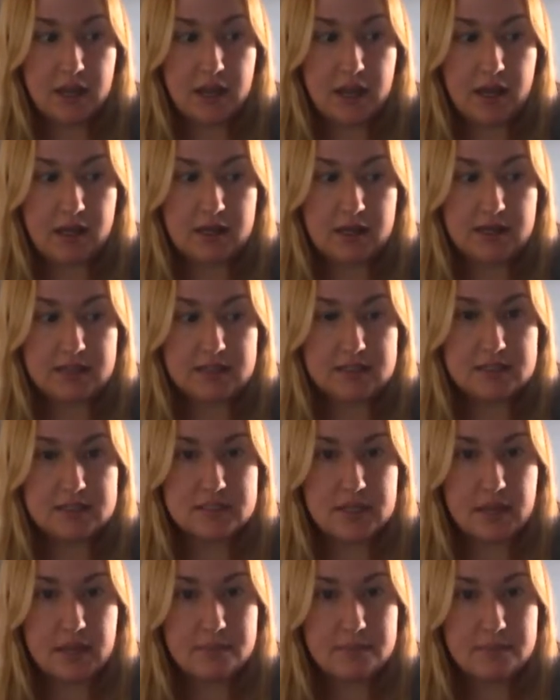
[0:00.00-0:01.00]
and
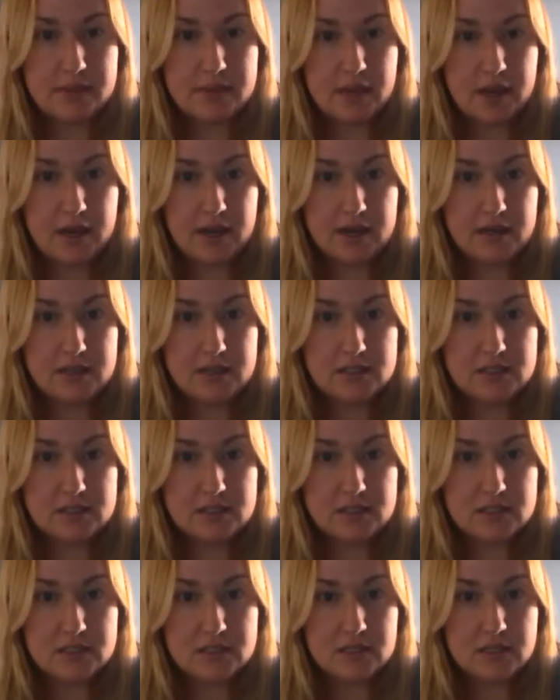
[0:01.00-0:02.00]
accept
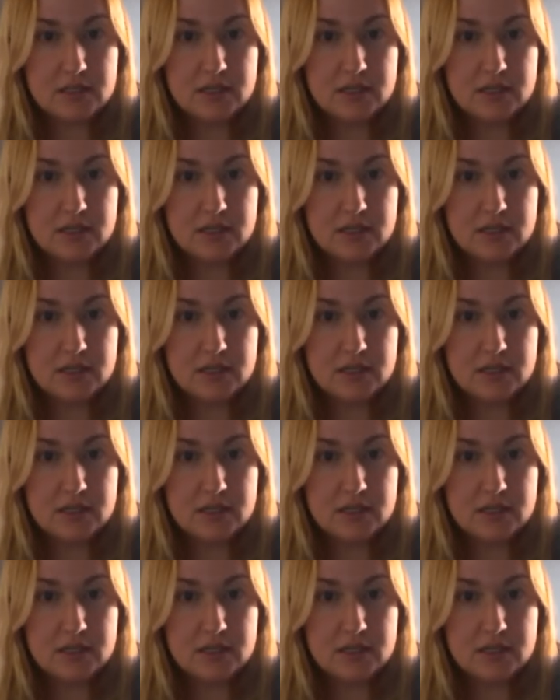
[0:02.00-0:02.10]
that.